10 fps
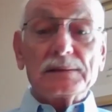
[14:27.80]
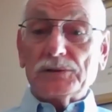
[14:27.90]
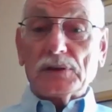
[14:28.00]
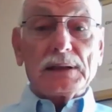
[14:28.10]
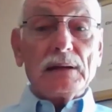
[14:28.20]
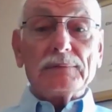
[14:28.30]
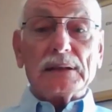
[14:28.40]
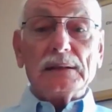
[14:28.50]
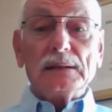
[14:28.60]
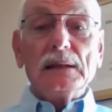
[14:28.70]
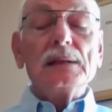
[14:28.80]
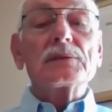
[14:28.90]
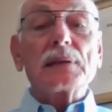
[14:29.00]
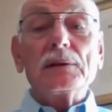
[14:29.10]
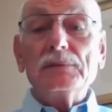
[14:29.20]
Took care of it.
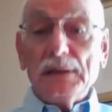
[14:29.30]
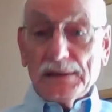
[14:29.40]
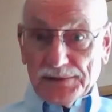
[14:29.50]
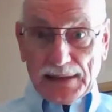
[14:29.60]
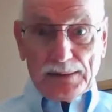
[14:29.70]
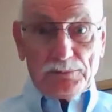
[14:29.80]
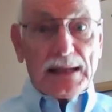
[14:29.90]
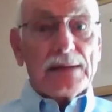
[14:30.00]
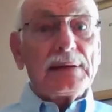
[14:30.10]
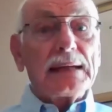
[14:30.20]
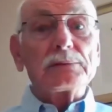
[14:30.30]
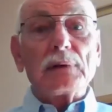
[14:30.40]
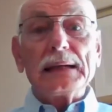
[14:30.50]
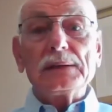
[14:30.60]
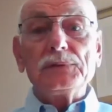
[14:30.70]
So same way, I've had to
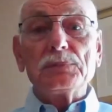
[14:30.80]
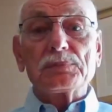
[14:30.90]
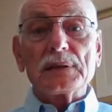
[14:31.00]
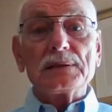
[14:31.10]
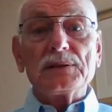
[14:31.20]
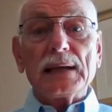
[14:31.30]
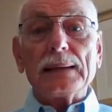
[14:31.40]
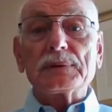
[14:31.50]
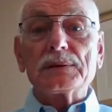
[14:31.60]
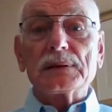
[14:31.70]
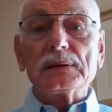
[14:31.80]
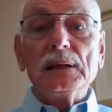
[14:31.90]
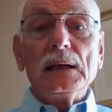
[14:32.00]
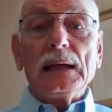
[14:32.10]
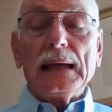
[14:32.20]
write a few prison chaplains
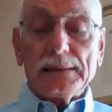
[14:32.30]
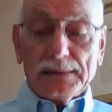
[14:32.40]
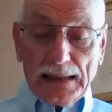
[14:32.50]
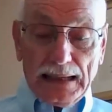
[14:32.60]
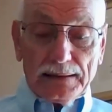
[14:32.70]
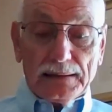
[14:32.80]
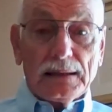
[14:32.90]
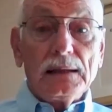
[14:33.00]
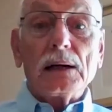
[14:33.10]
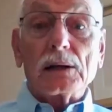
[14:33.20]
and and and uh,